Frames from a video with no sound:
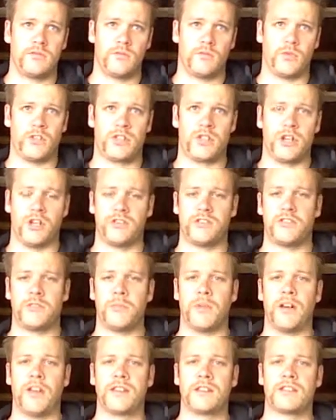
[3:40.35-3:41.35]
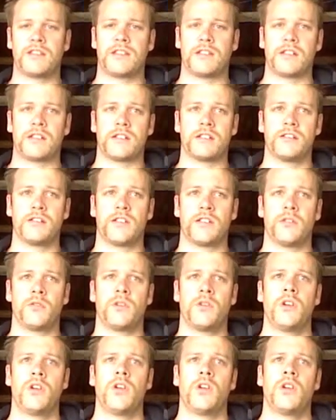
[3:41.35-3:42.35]
which goes to my next thing. So
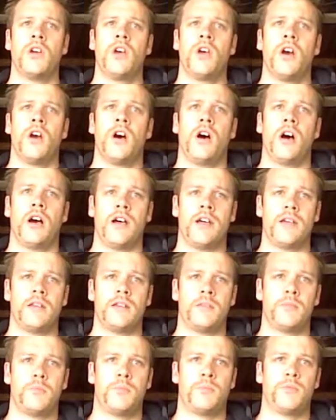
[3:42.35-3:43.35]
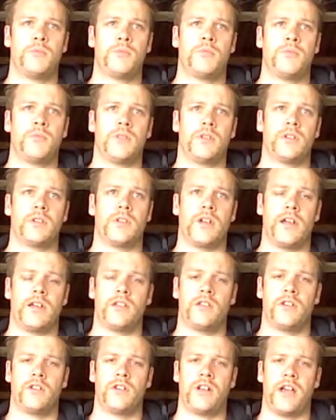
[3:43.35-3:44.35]
I
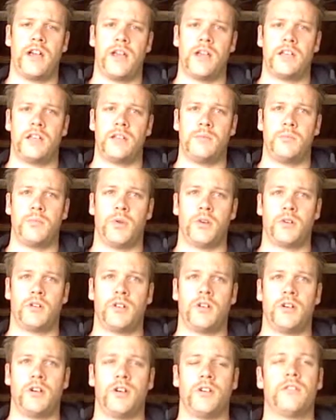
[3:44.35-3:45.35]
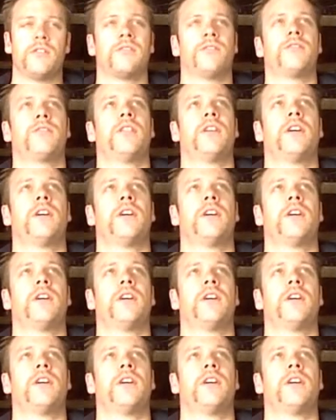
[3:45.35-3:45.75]
got a bottle of